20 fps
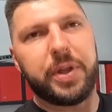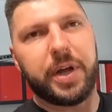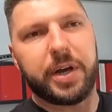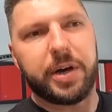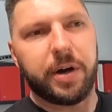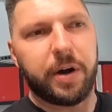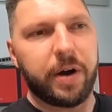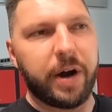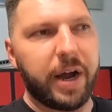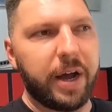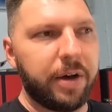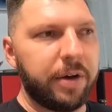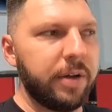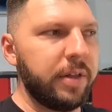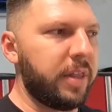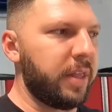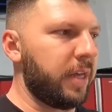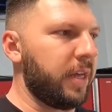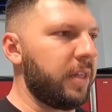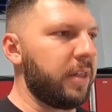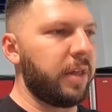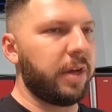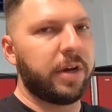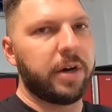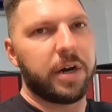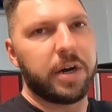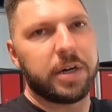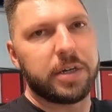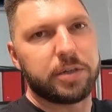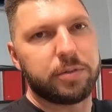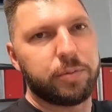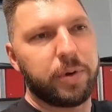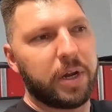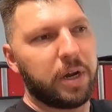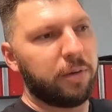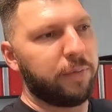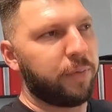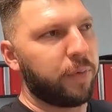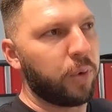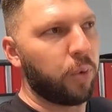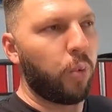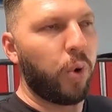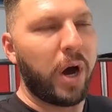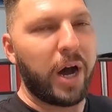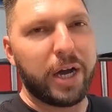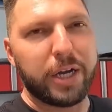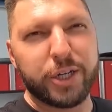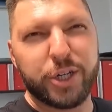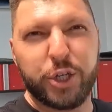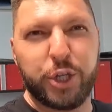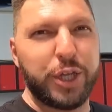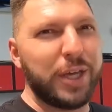the car out and the car is ready for wash,